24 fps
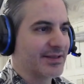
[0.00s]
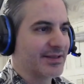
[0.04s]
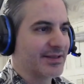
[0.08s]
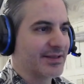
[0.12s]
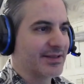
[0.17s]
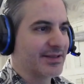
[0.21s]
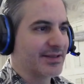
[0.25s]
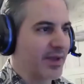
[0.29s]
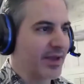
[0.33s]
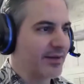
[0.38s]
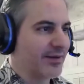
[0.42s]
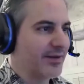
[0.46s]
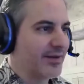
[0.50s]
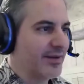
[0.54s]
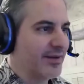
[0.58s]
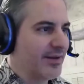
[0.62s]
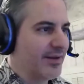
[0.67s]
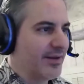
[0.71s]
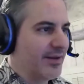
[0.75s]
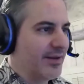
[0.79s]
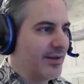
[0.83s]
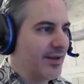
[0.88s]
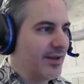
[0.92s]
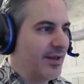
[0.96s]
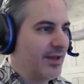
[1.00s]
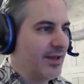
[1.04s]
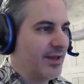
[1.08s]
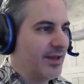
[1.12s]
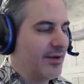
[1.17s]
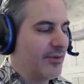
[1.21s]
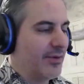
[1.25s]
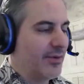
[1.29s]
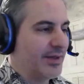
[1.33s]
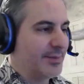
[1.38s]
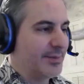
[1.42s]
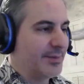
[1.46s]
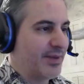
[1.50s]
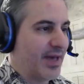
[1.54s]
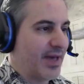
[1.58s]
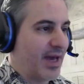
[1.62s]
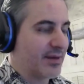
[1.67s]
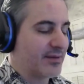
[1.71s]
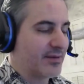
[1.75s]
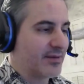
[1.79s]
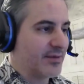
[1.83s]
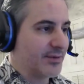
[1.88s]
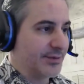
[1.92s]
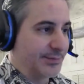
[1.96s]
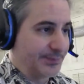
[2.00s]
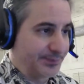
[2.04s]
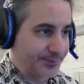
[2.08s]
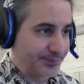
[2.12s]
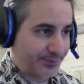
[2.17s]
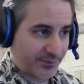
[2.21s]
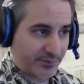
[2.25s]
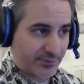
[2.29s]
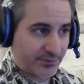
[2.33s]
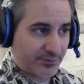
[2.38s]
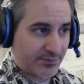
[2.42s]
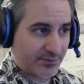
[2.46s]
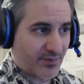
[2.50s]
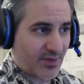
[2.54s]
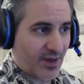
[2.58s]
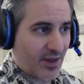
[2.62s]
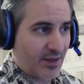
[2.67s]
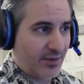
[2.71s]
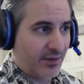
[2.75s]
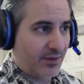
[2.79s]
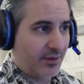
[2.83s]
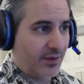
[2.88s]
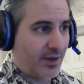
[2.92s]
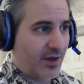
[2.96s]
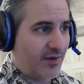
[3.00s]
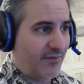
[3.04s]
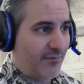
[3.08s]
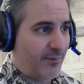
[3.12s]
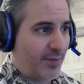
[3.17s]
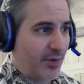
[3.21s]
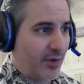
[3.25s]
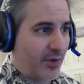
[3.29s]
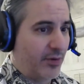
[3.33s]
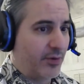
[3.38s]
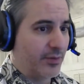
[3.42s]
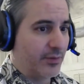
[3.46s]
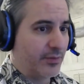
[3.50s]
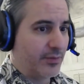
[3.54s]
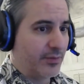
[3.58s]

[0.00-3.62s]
young man. Anyway, back to the Love Boat.